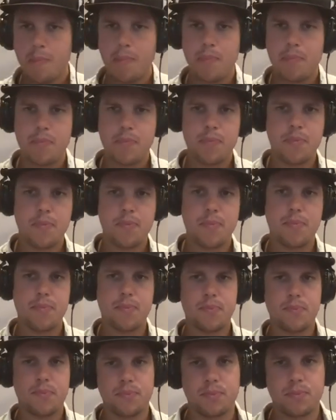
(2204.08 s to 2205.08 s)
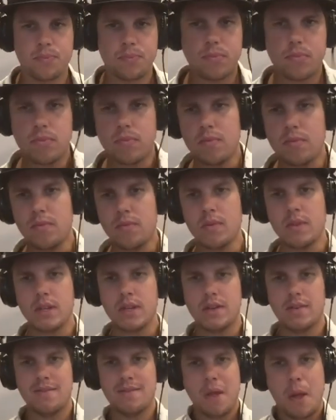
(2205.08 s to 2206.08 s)

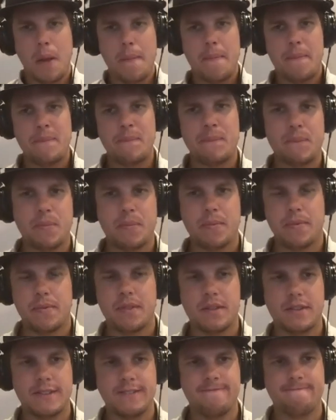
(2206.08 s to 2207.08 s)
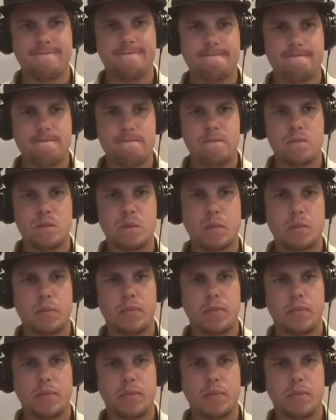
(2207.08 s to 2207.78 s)
No words are spoken by the person on screen.